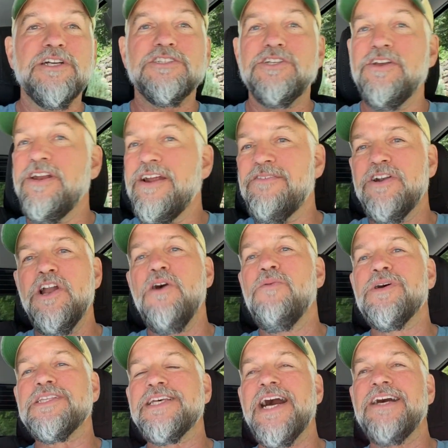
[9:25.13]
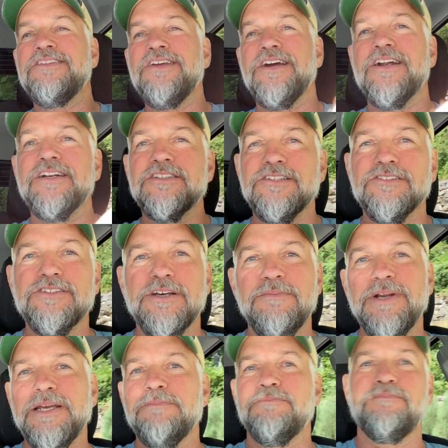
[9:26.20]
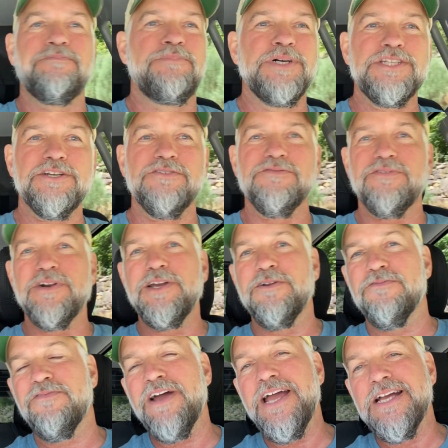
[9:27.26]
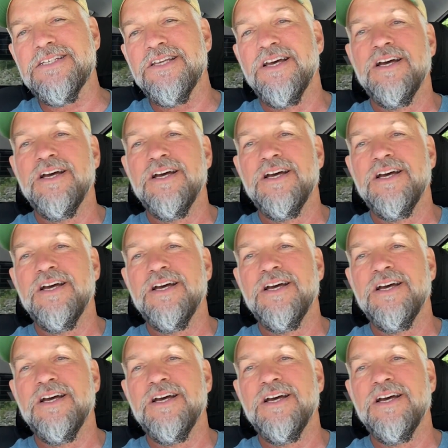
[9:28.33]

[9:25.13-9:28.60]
You never know what's out there until somebody puts it in front of your face.